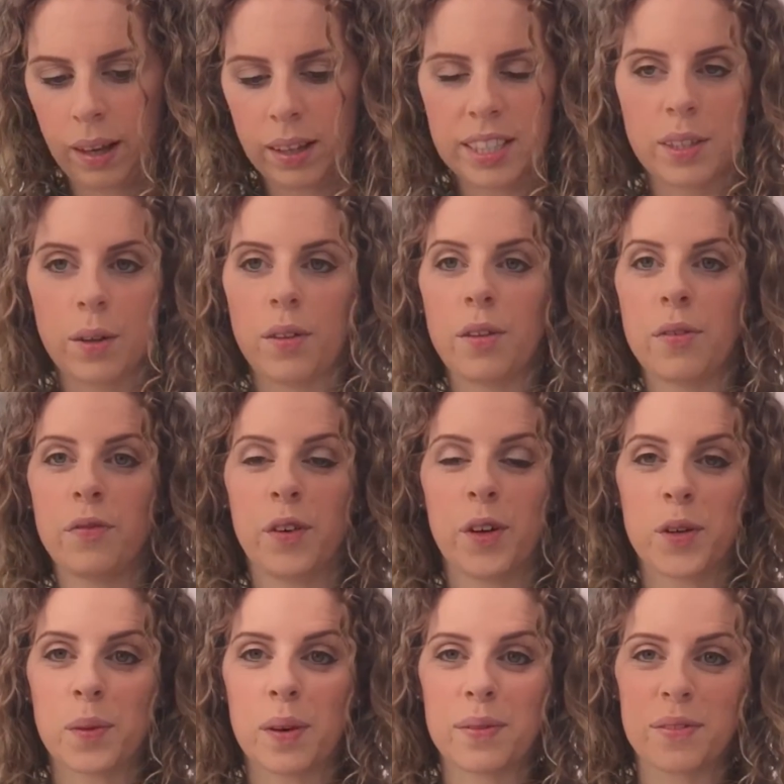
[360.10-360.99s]
so on the
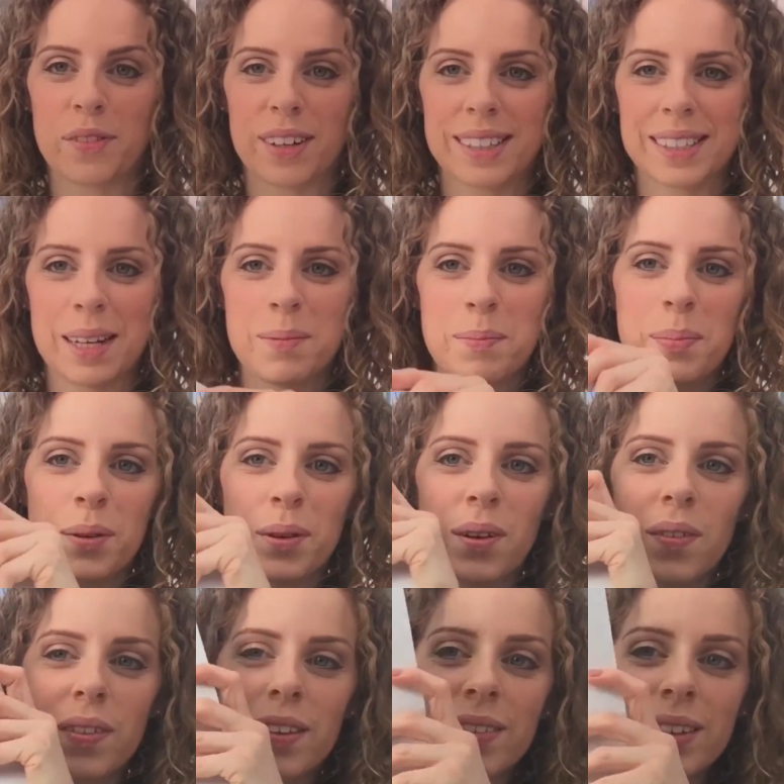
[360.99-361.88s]
food one, for
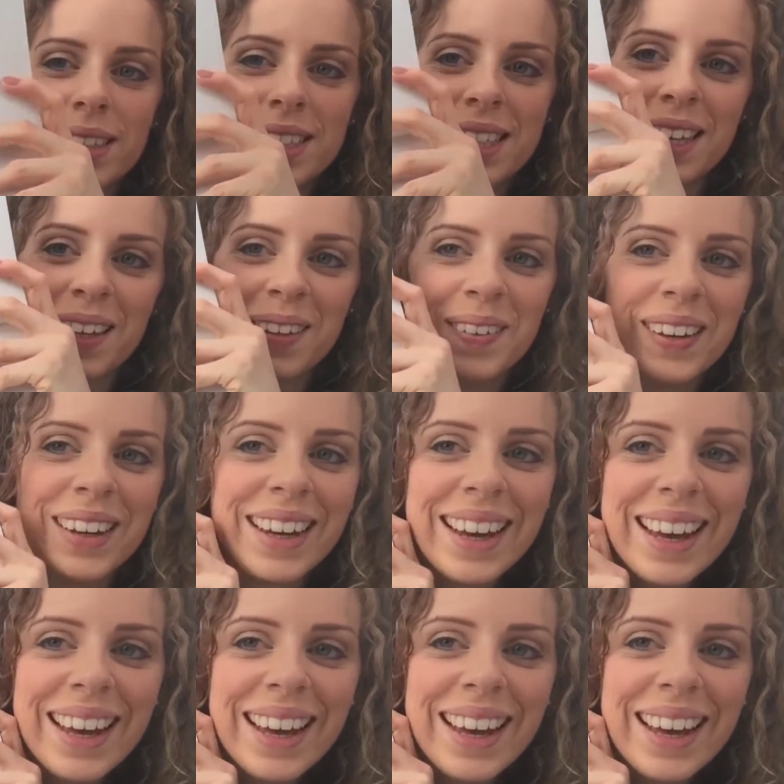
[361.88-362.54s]
example, there are some